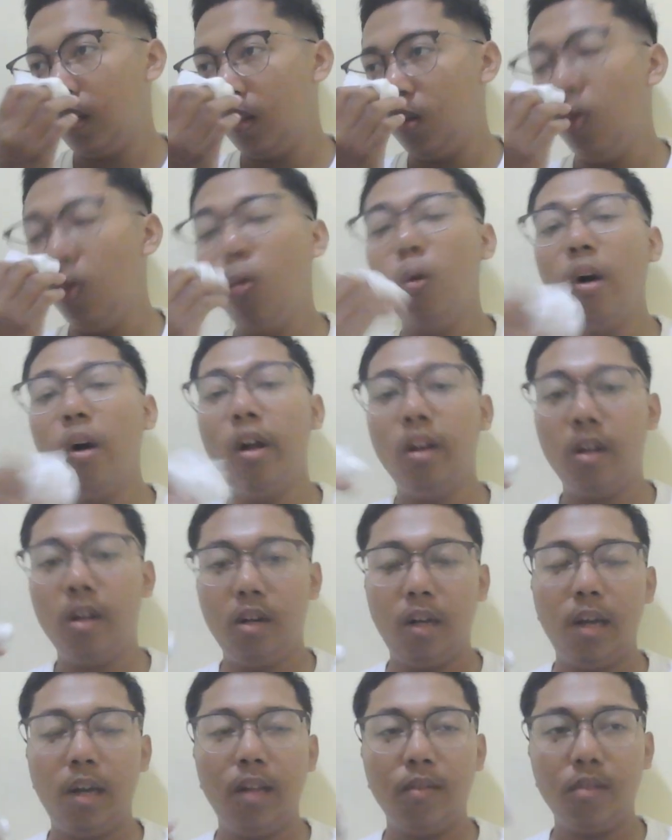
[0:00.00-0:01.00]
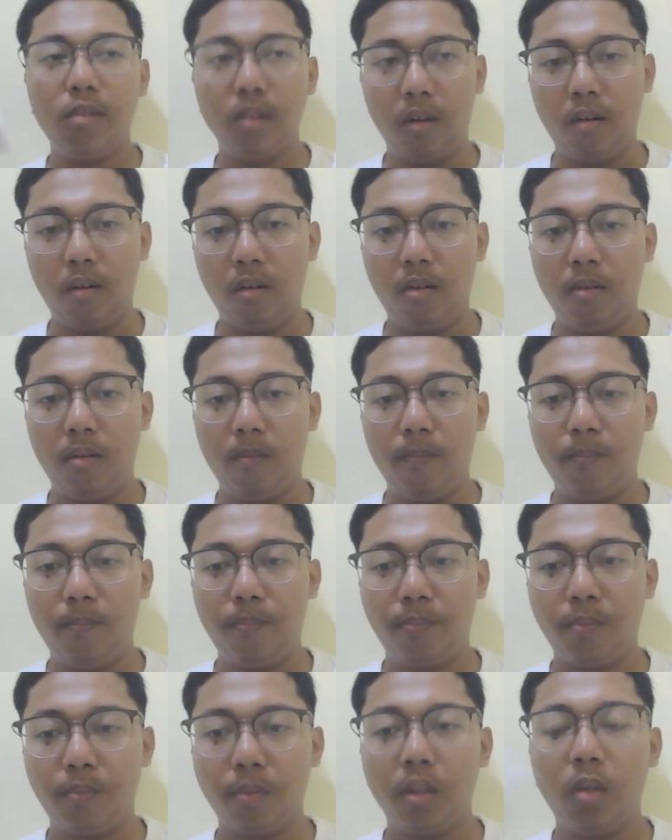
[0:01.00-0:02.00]
you want an answer.
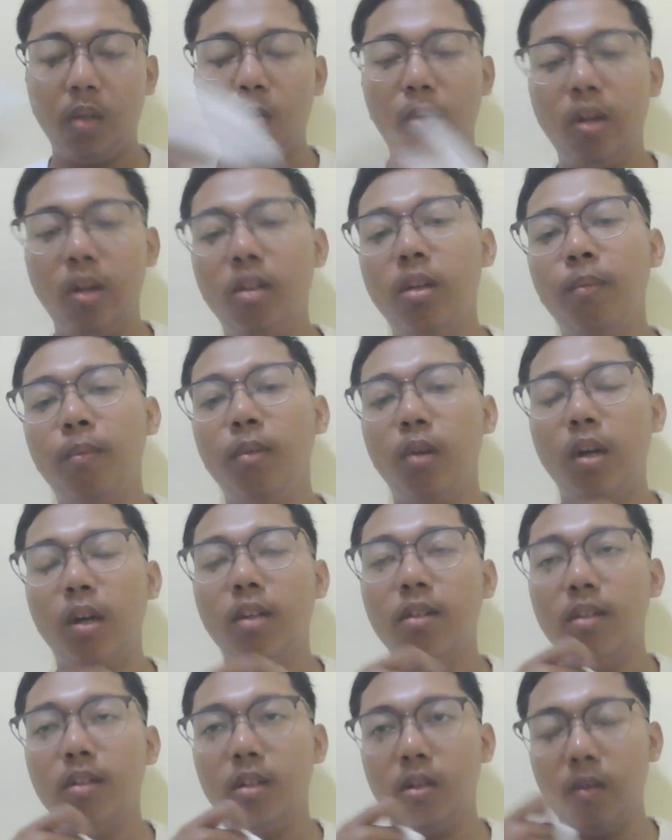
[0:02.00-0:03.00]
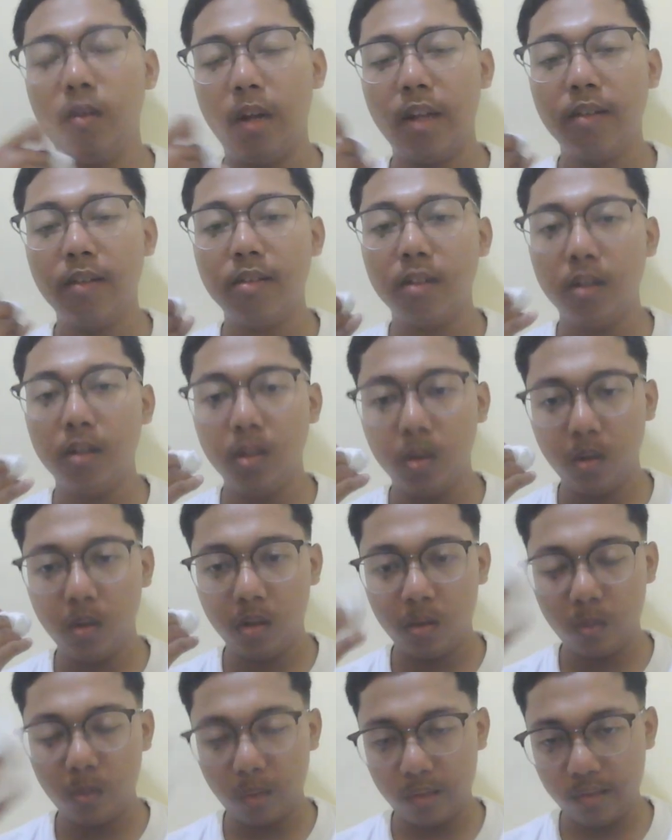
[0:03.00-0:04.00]
You want them to answer your
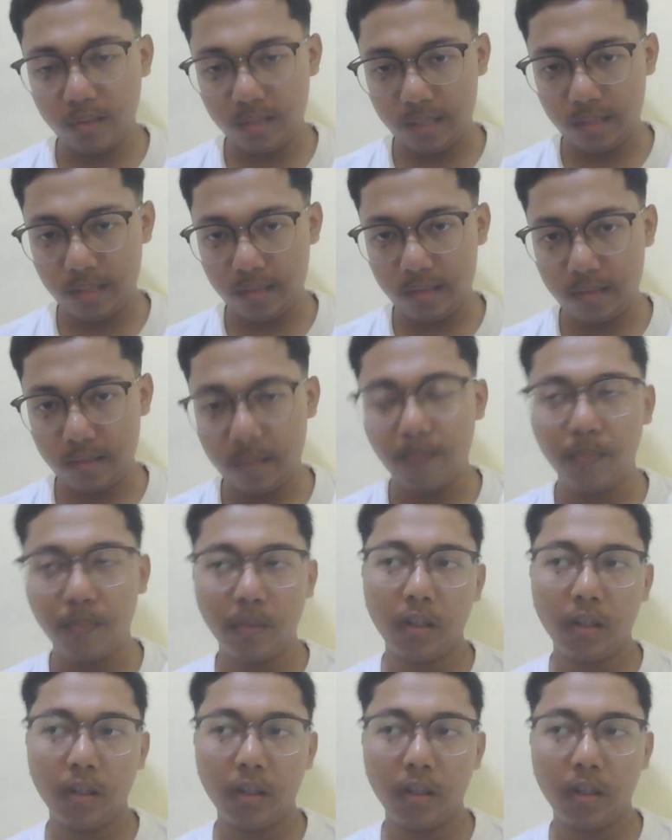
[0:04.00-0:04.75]
questions.